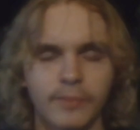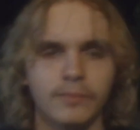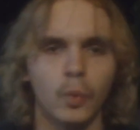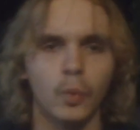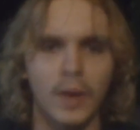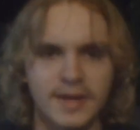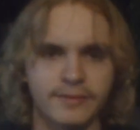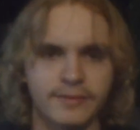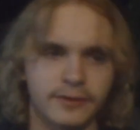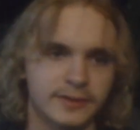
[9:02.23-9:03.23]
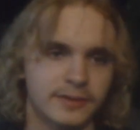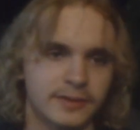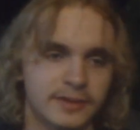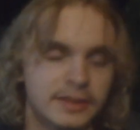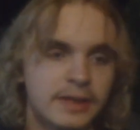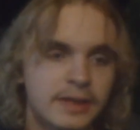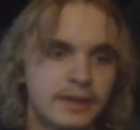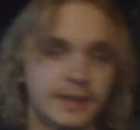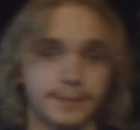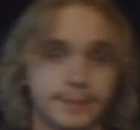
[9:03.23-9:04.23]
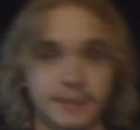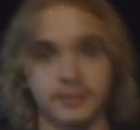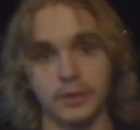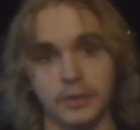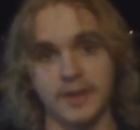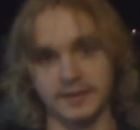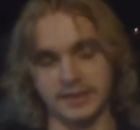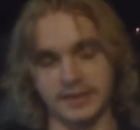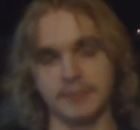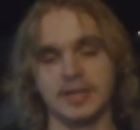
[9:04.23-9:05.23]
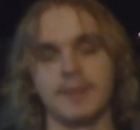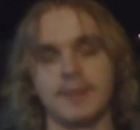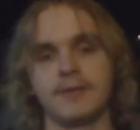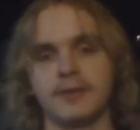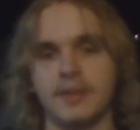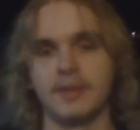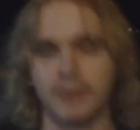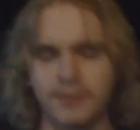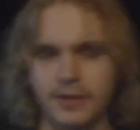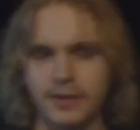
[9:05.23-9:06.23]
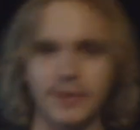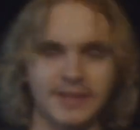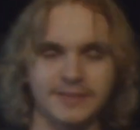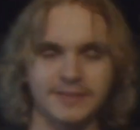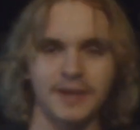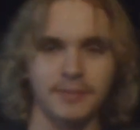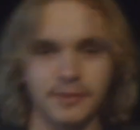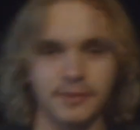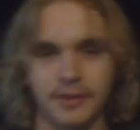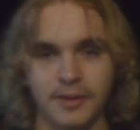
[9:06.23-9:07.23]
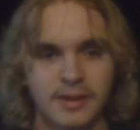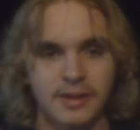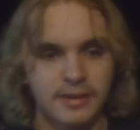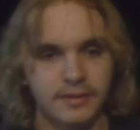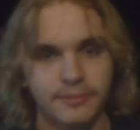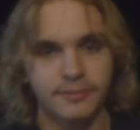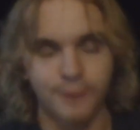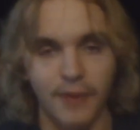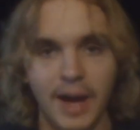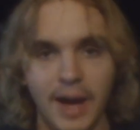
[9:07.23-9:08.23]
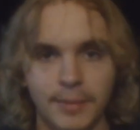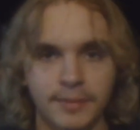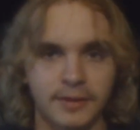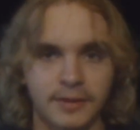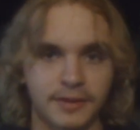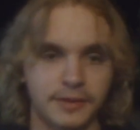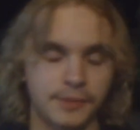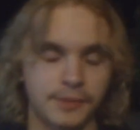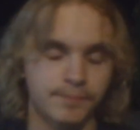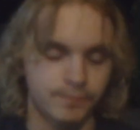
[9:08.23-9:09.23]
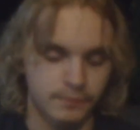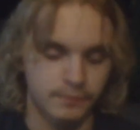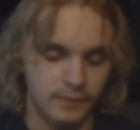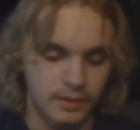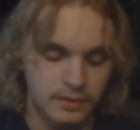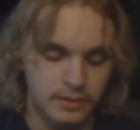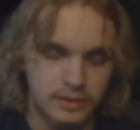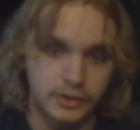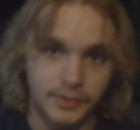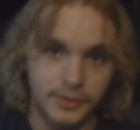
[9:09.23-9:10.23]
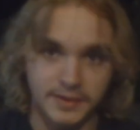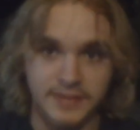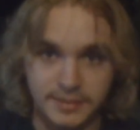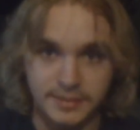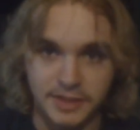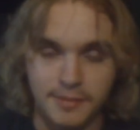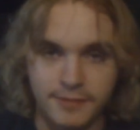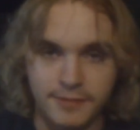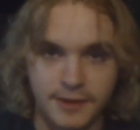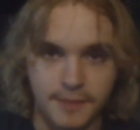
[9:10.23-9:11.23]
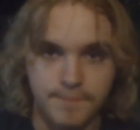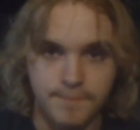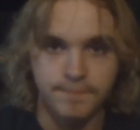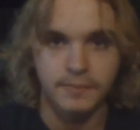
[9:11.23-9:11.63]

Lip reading: it whenever, as long as it's best to do it at the same time every day. But if you don't, it's fine, but you know, for habit building, you know. Do it at the same time every day,